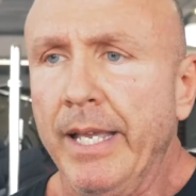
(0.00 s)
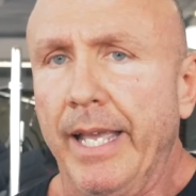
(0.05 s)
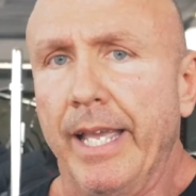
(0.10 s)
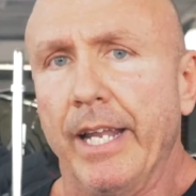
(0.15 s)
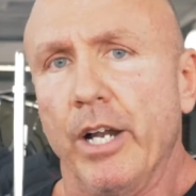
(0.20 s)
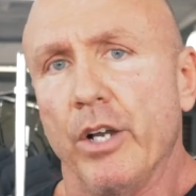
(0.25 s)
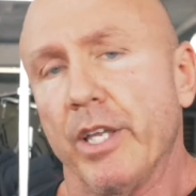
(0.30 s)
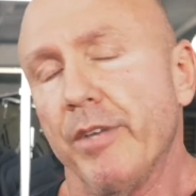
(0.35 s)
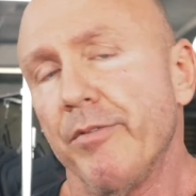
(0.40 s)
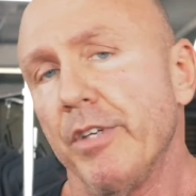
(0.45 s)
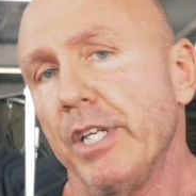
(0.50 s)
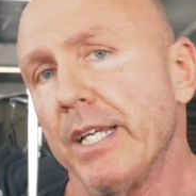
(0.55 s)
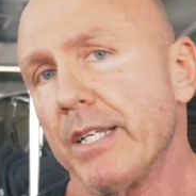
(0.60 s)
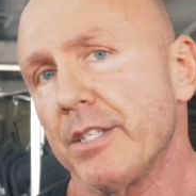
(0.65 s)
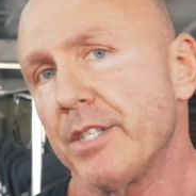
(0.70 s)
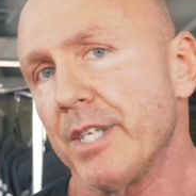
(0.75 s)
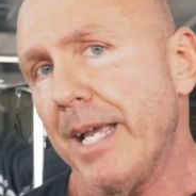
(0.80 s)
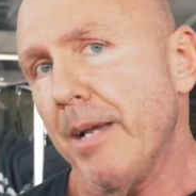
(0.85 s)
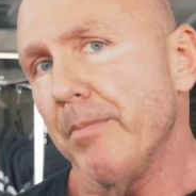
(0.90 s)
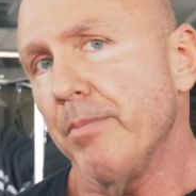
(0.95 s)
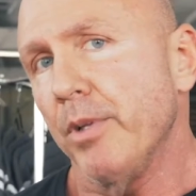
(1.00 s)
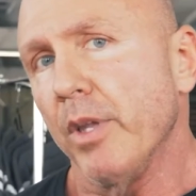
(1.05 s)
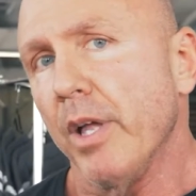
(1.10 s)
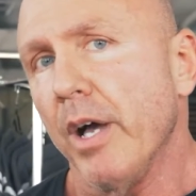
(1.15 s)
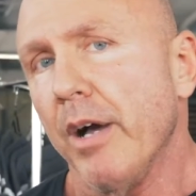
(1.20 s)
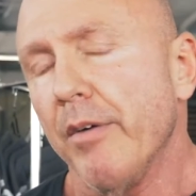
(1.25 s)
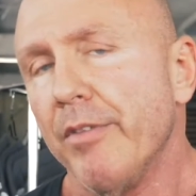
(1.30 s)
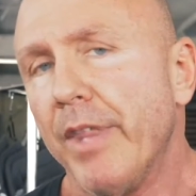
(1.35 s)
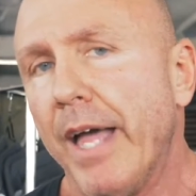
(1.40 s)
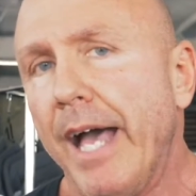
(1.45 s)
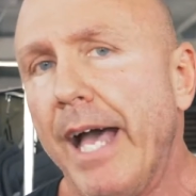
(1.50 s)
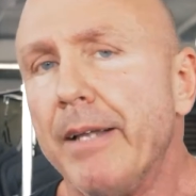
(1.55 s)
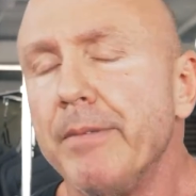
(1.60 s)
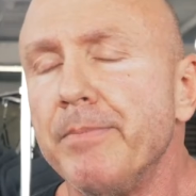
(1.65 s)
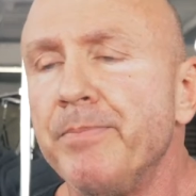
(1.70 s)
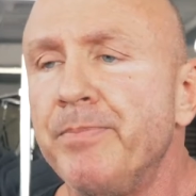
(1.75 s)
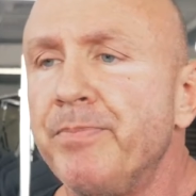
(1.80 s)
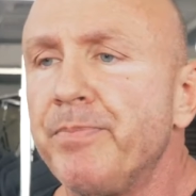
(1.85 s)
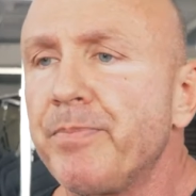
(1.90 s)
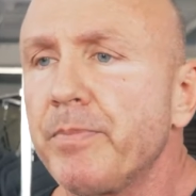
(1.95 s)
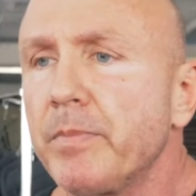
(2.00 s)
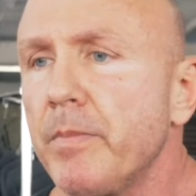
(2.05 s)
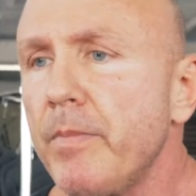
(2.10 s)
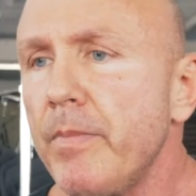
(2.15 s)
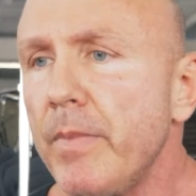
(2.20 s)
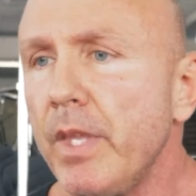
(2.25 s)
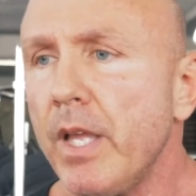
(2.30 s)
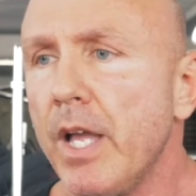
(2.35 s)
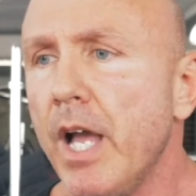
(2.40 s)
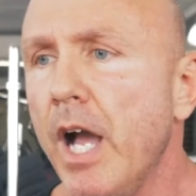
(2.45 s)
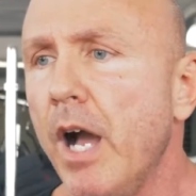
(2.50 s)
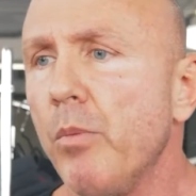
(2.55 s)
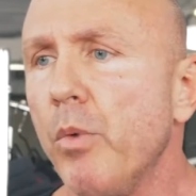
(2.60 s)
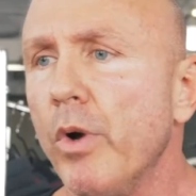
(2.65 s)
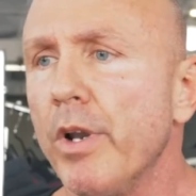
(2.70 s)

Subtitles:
And I'll give you an example of that.